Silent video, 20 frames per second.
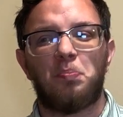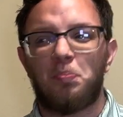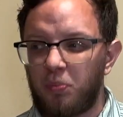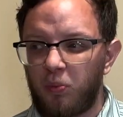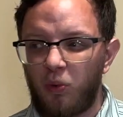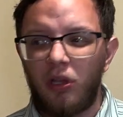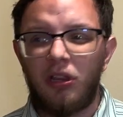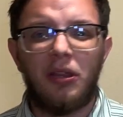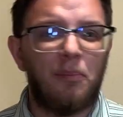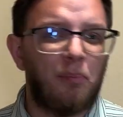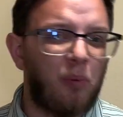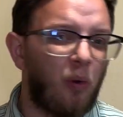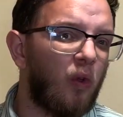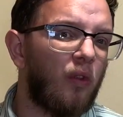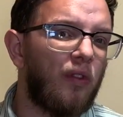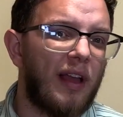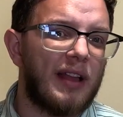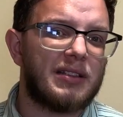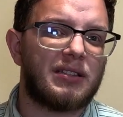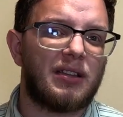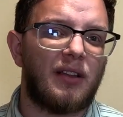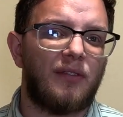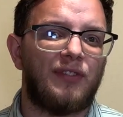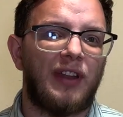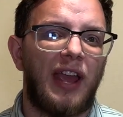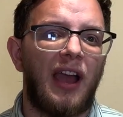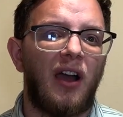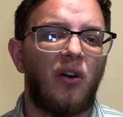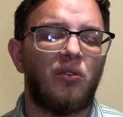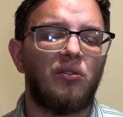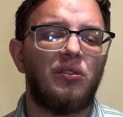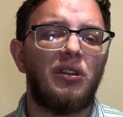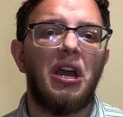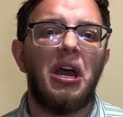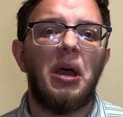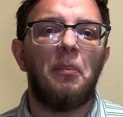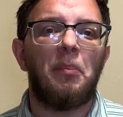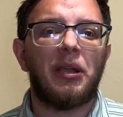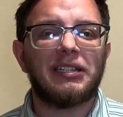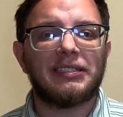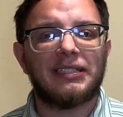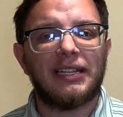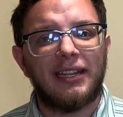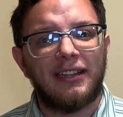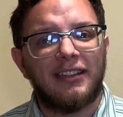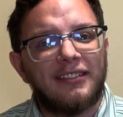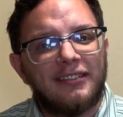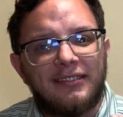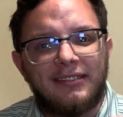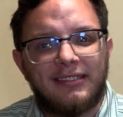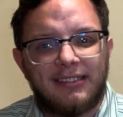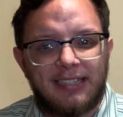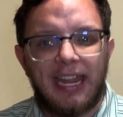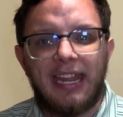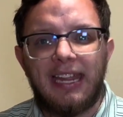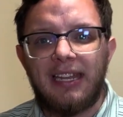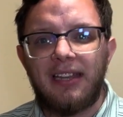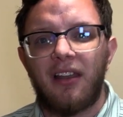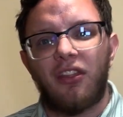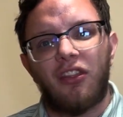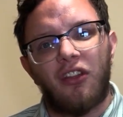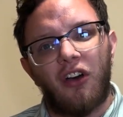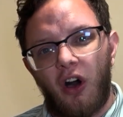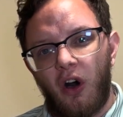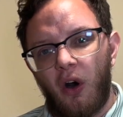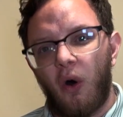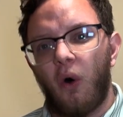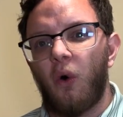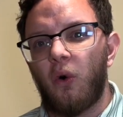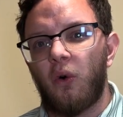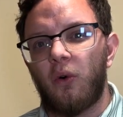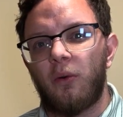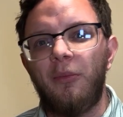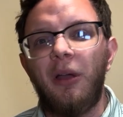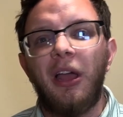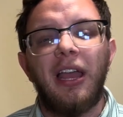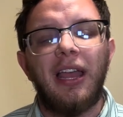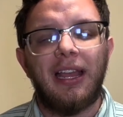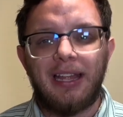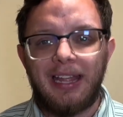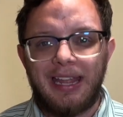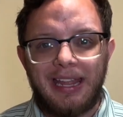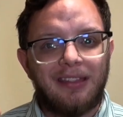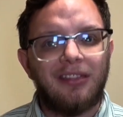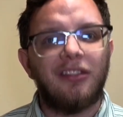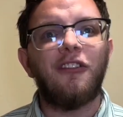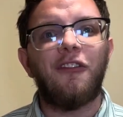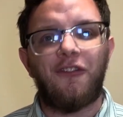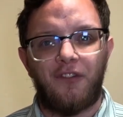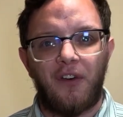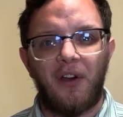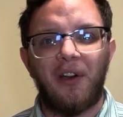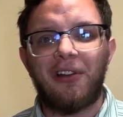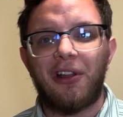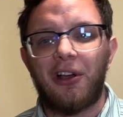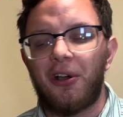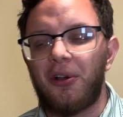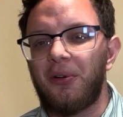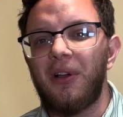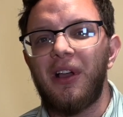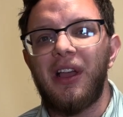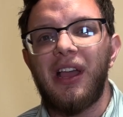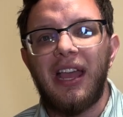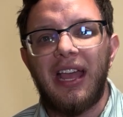really pull that stuff down because it can date the home in the photo.